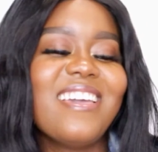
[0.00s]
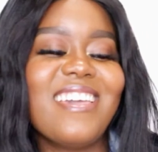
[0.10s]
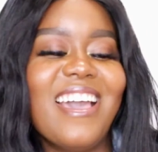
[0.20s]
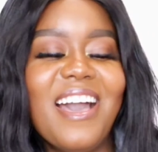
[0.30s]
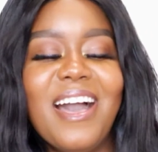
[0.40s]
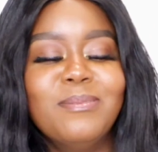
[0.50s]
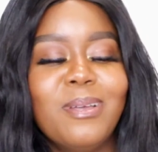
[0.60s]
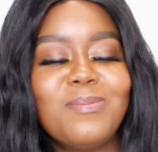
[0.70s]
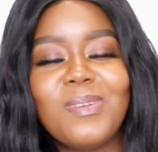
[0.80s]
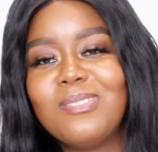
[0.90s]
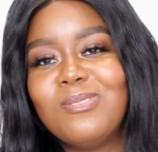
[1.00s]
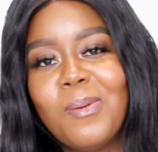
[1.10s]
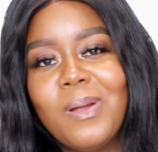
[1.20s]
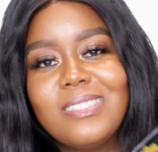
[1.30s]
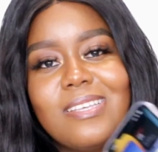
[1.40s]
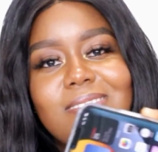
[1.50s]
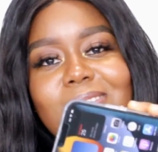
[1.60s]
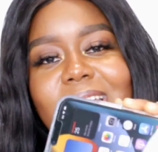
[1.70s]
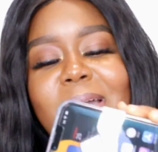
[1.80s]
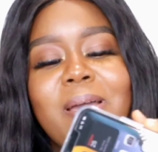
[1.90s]
Yeah, I'm just being too dramatic.
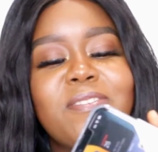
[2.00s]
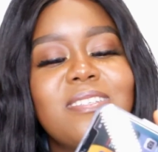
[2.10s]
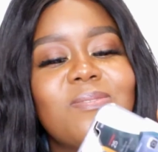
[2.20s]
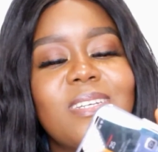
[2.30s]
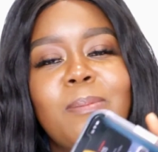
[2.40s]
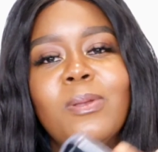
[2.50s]
So yeah, my phone is ready.